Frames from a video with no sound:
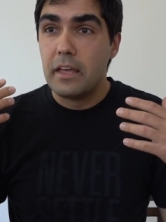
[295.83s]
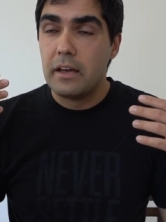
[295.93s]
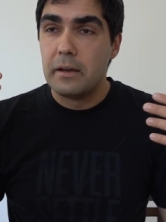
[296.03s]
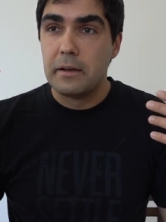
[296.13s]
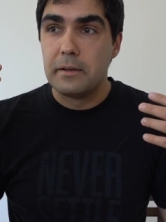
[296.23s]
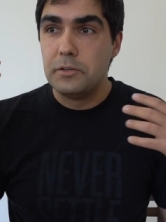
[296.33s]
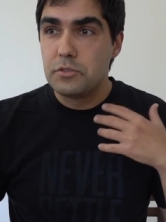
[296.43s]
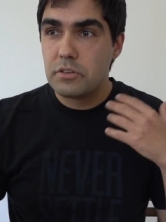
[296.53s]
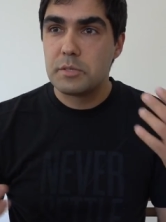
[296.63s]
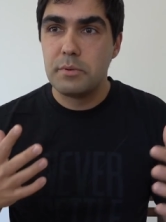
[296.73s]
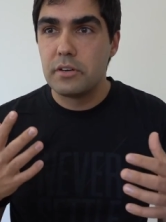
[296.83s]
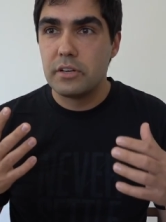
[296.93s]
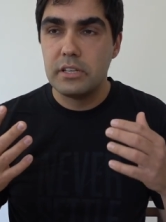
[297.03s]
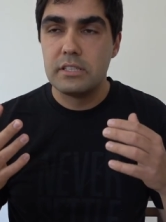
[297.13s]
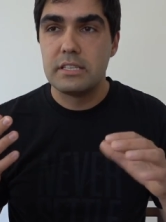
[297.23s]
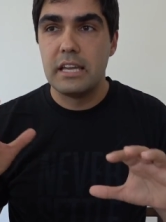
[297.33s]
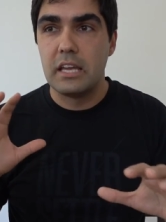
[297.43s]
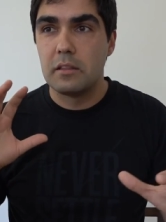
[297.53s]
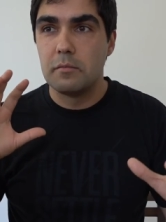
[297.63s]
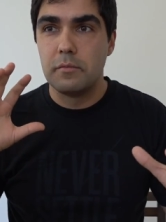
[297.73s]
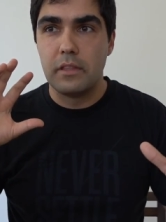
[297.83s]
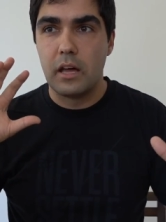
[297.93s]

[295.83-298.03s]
uh, user experience and